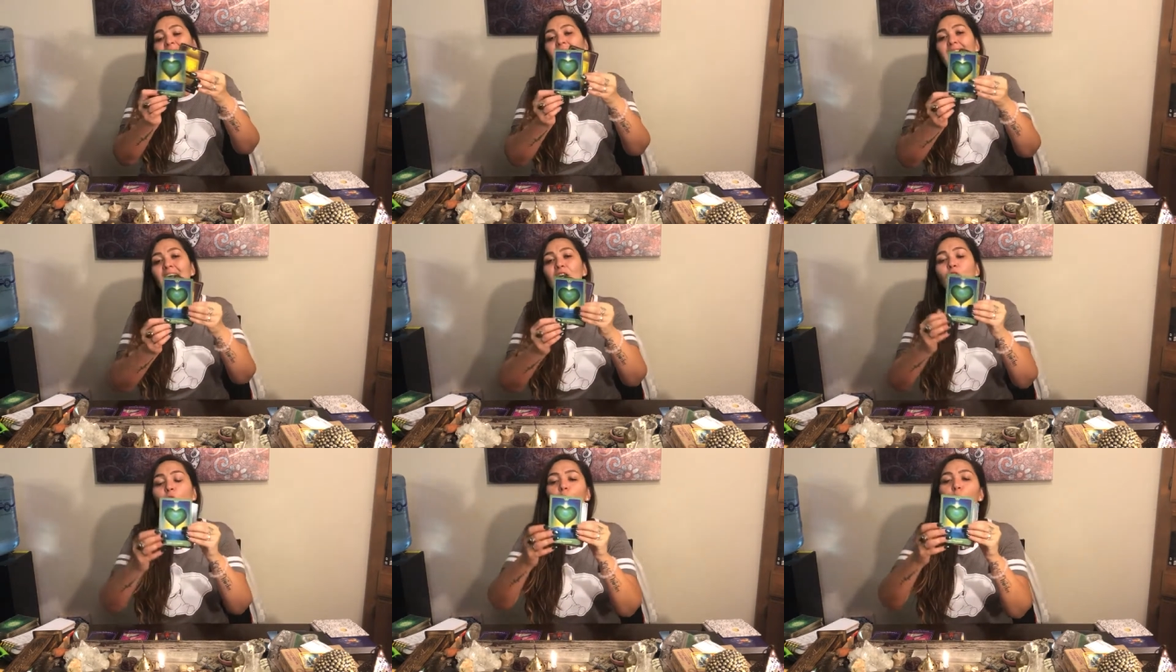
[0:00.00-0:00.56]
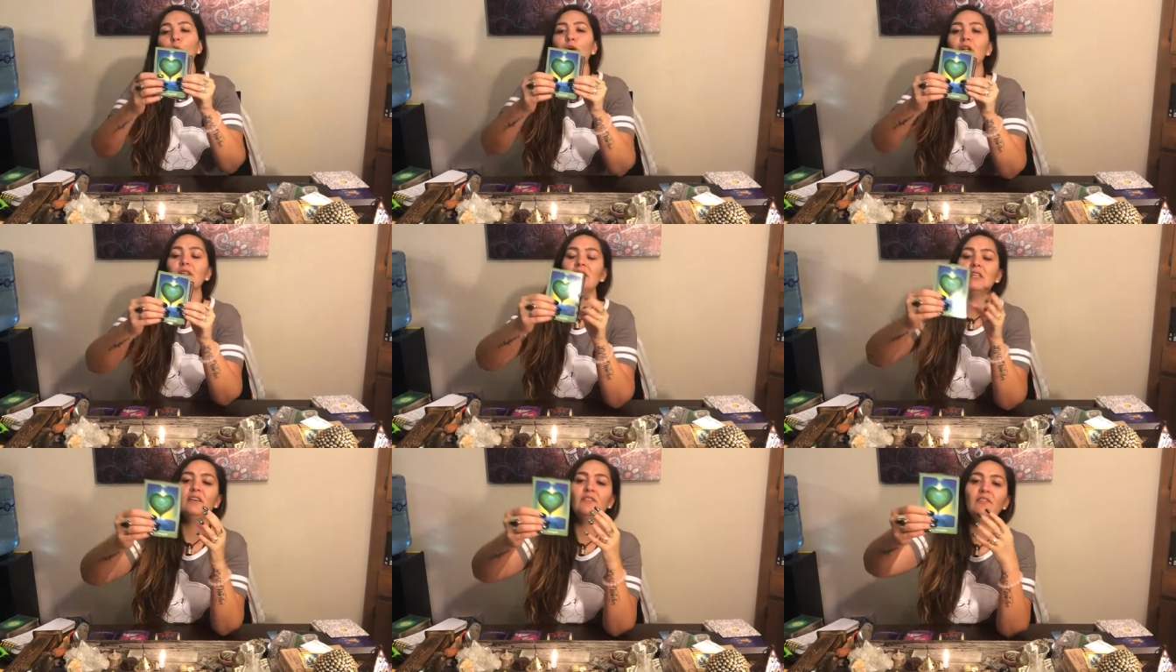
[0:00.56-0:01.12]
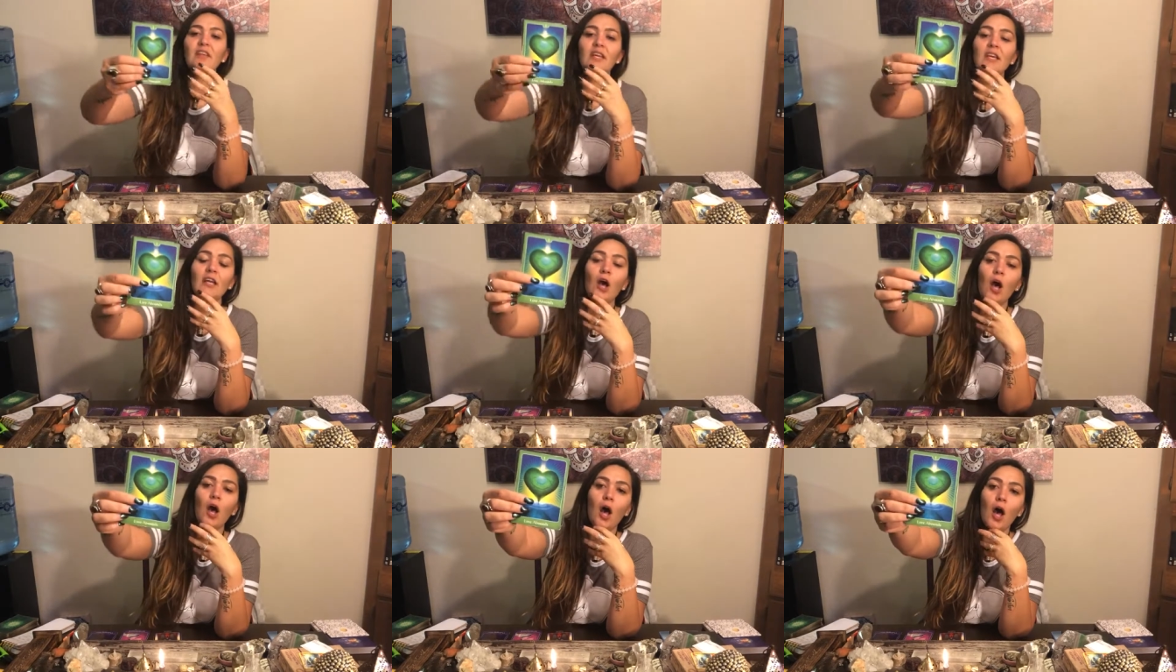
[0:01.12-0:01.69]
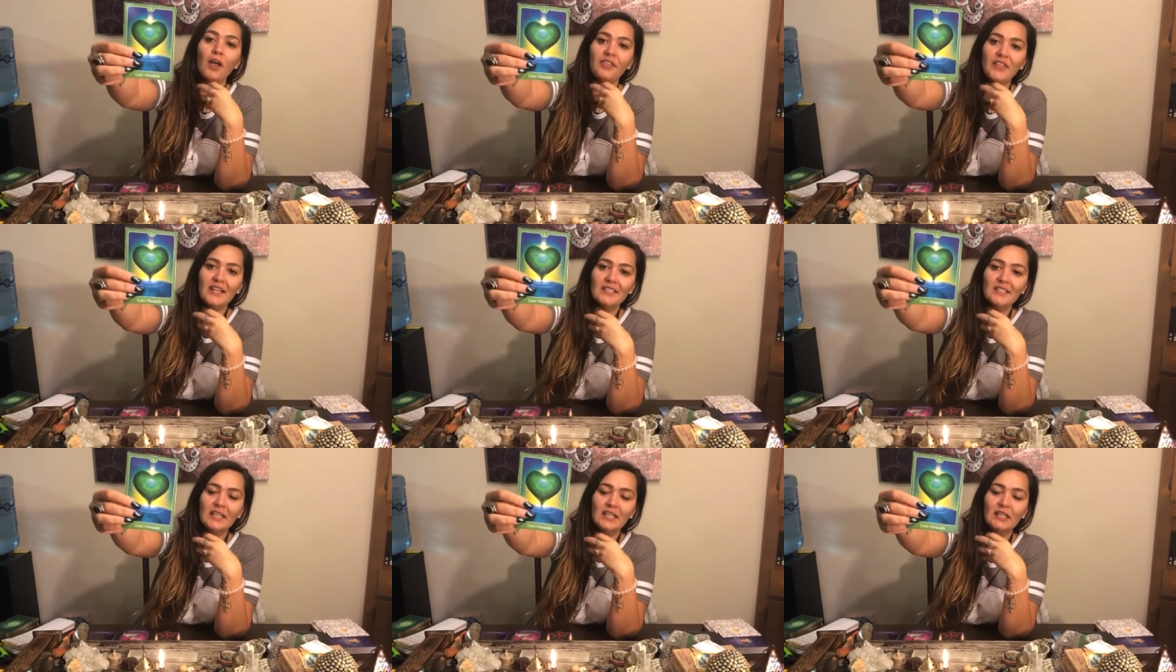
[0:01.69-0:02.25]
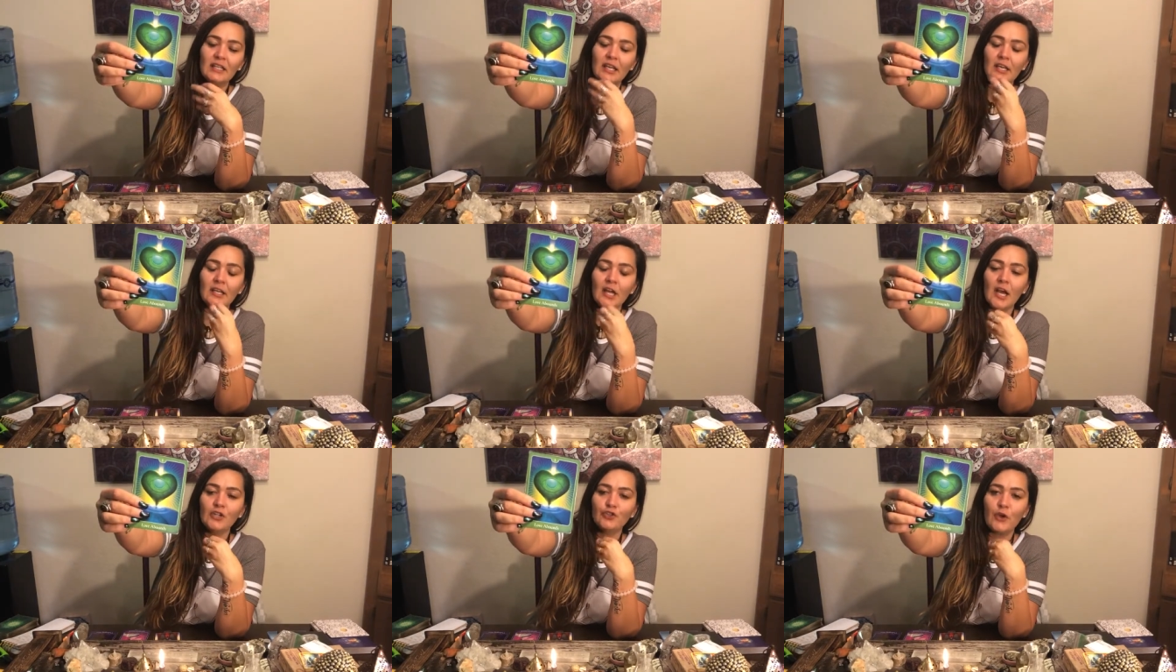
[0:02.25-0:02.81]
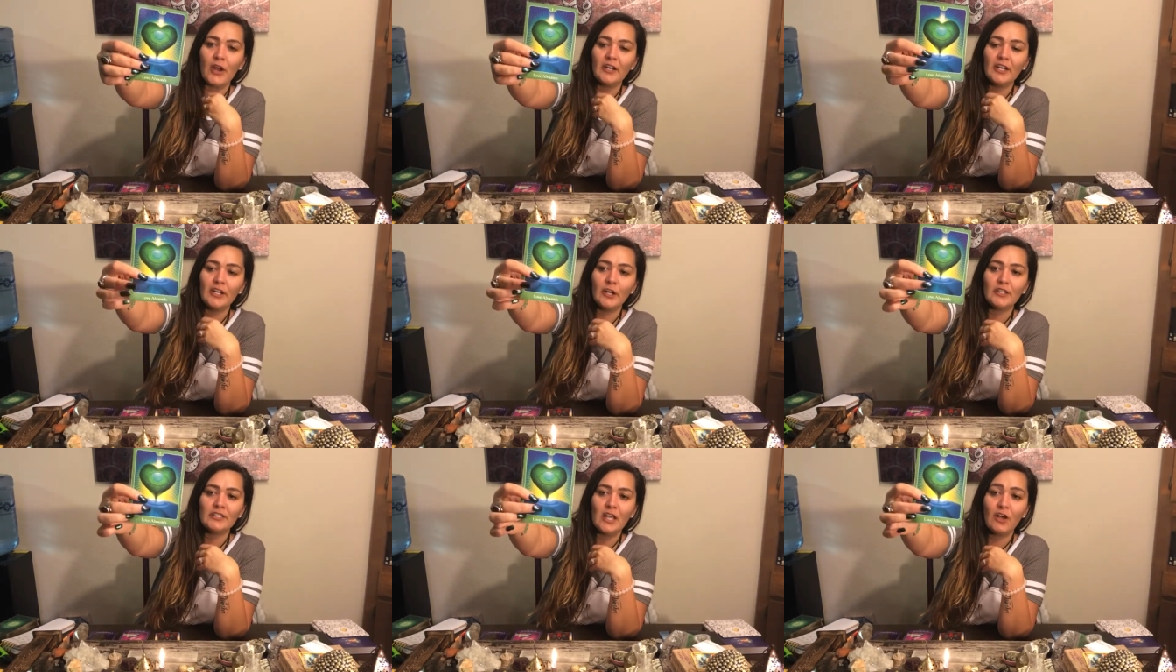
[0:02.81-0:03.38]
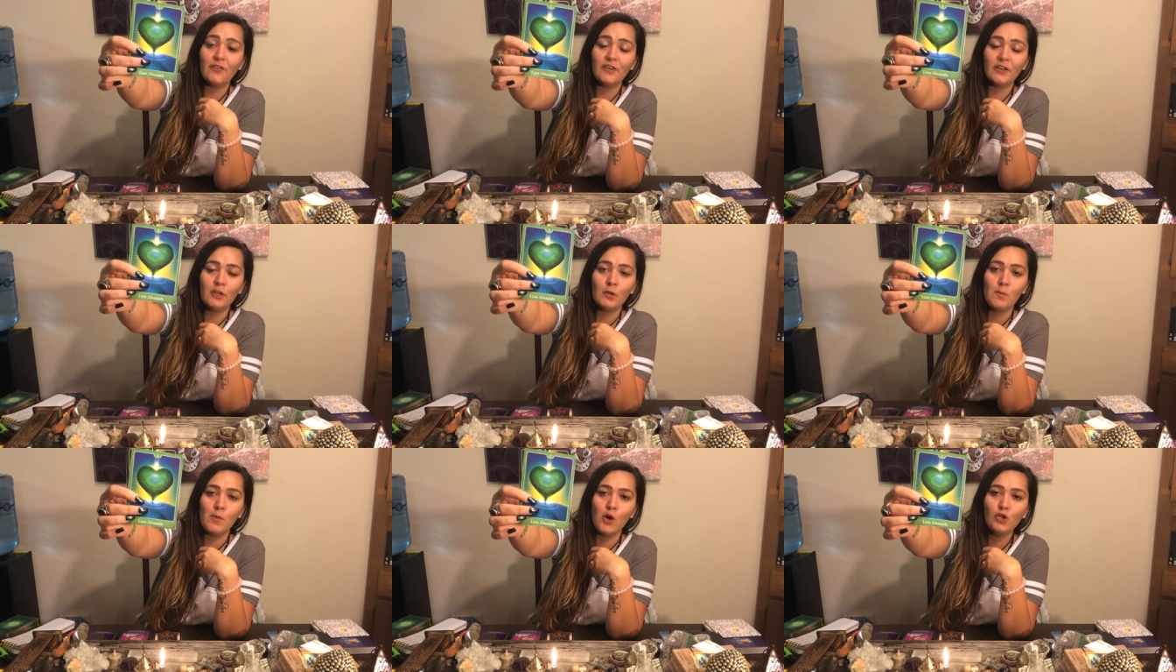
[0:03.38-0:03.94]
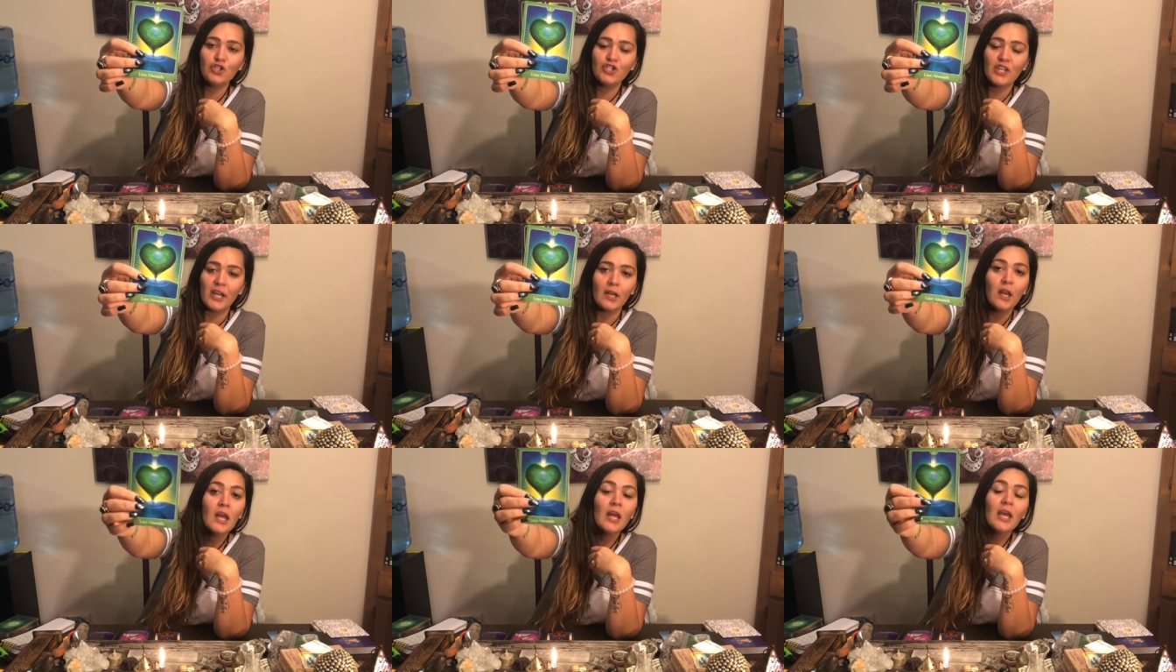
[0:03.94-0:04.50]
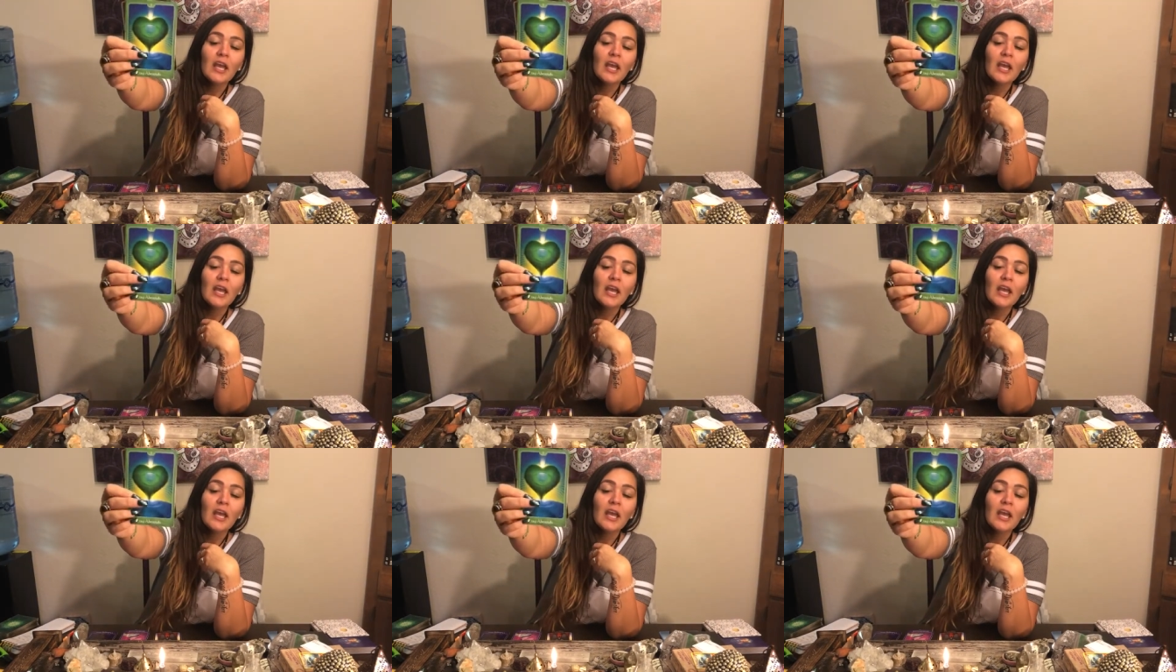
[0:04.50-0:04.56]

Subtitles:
and we're living authentically and not drowning ourselves in an emotion.